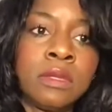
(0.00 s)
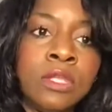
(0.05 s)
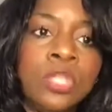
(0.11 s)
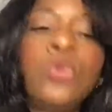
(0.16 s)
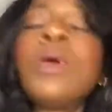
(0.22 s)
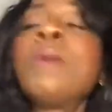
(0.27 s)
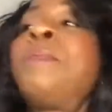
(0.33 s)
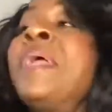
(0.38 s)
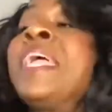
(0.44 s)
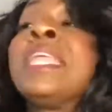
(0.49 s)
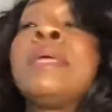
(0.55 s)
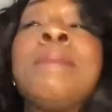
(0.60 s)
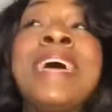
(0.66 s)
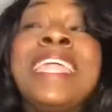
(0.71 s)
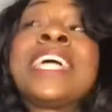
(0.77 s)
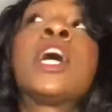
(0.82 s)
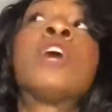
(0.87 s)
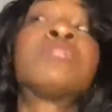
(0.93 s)
You and Peter
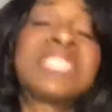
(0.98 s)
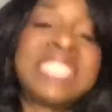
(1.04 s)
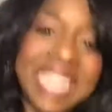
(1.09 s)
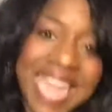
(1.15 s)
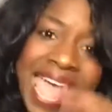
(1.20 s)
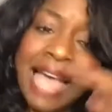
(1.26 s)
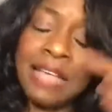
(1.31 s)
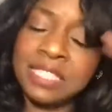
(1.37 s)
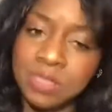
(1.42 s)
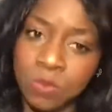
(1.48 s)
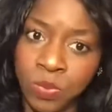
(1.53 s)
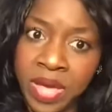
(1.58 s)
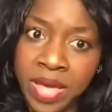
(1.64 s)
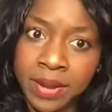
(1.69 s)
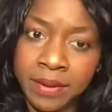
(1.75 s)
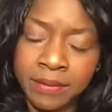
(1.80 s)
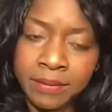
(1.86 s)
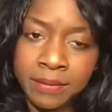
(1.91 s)
better go sit down
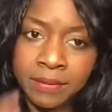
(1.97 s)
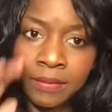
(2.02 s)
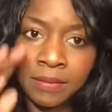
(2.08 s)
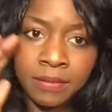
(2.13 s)
somewhere.